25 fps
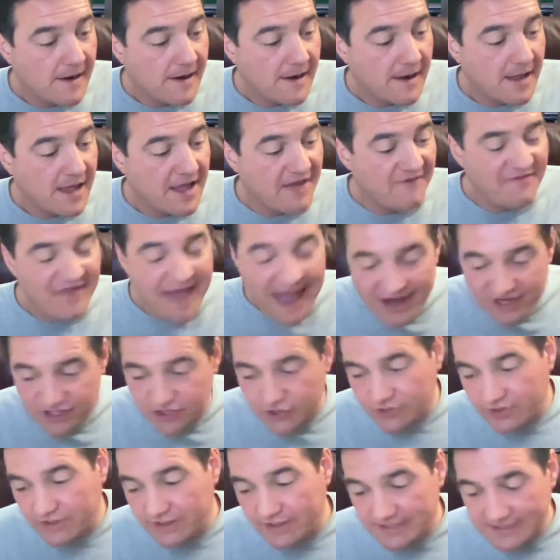If that
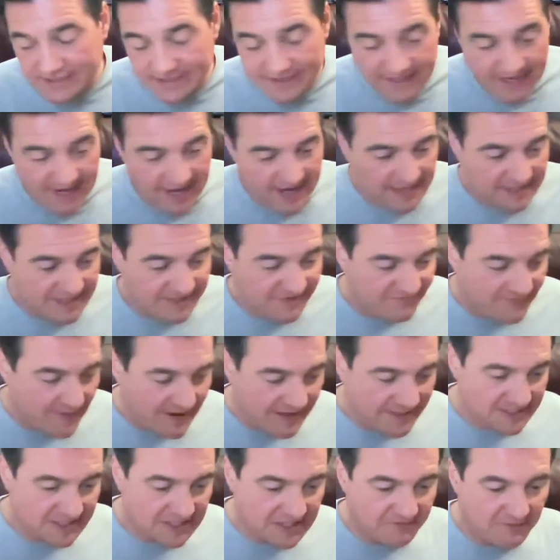truly is the case, if
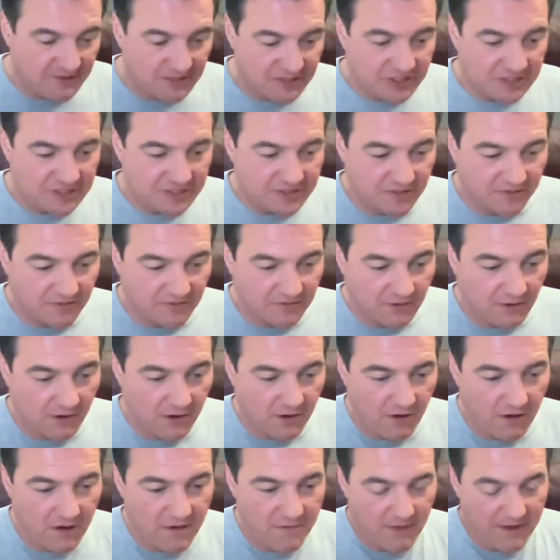my suspicions are
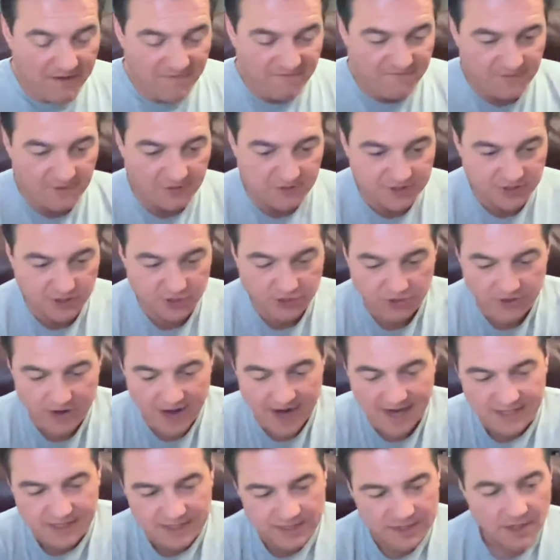and my fears are
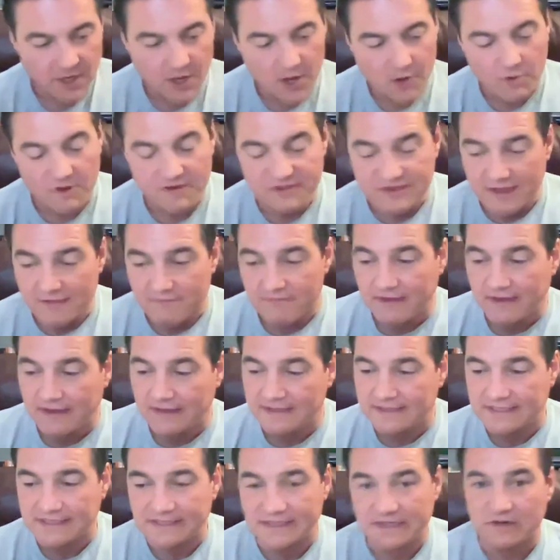correct, what that
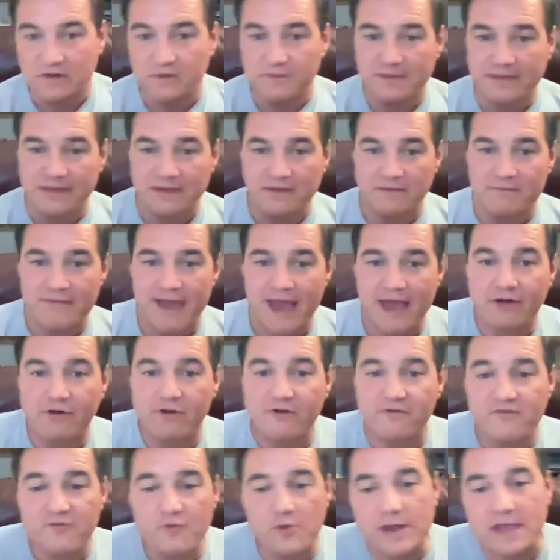means is it'll be a matter
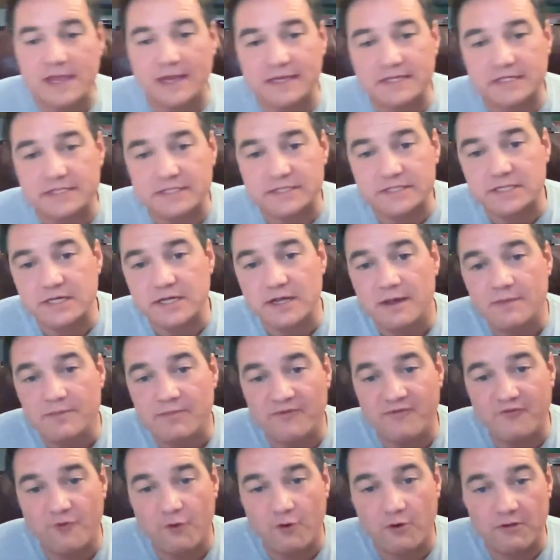of weeks
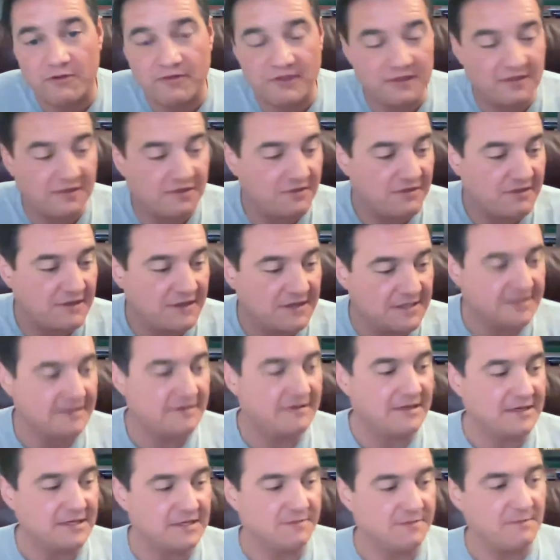before
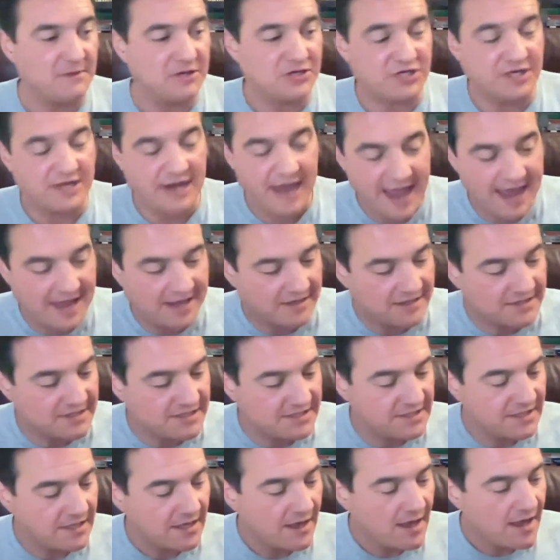this mission
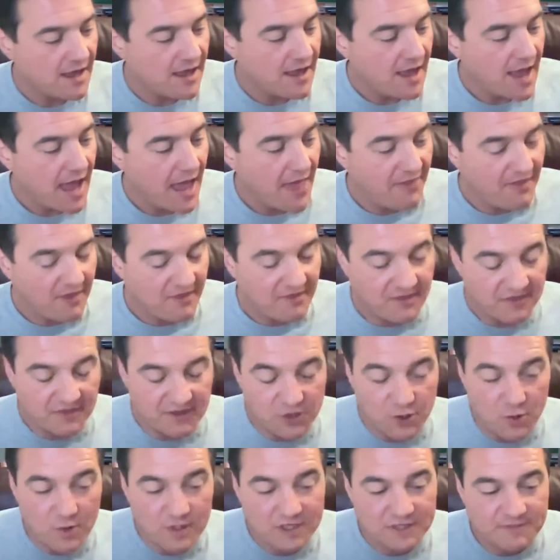ends, and then the
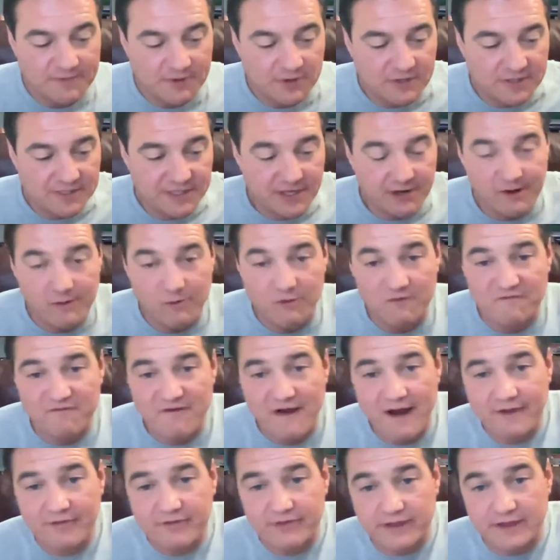U.S. military will
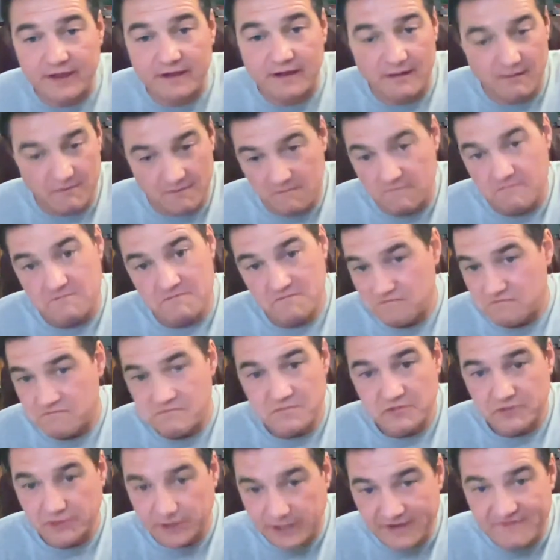finally
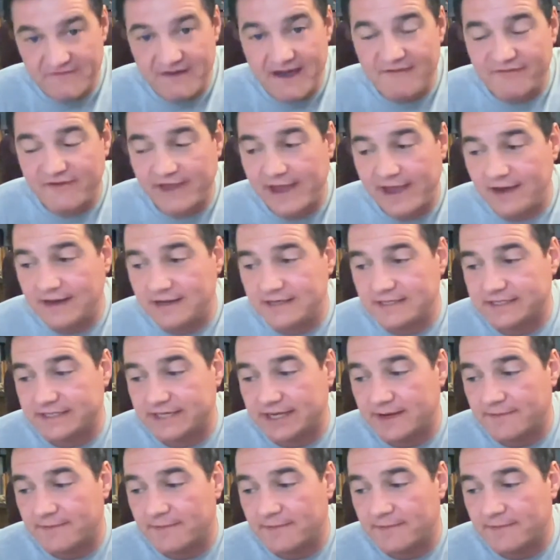leave Afghanistan.